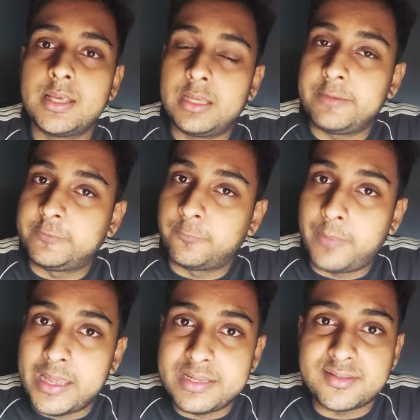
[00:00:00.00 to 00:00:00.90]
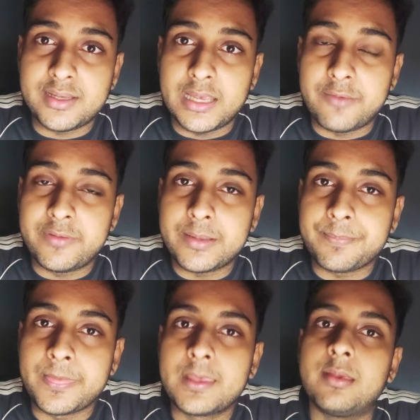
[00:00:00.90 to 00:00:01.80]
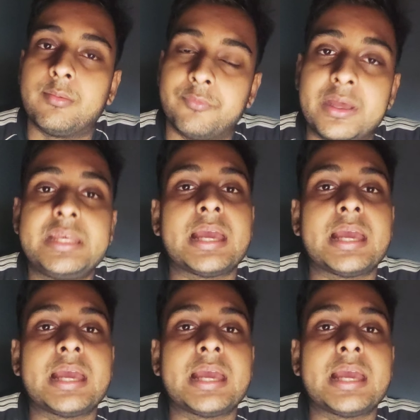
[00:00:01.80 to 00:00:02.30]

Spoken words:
If your parents are having, very